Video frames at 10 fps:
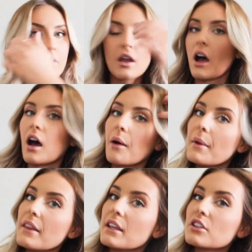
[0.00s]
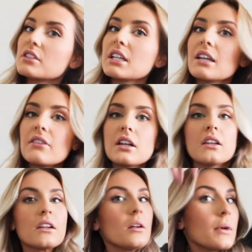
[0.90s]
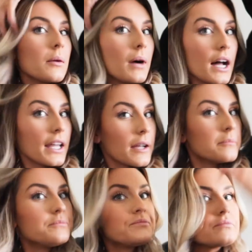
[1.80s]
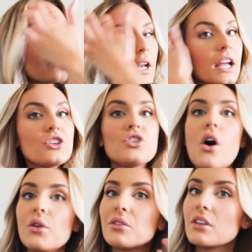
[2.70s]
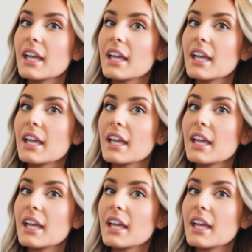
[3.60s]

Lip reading: and then just to give it a little bit of body, but I don't use it.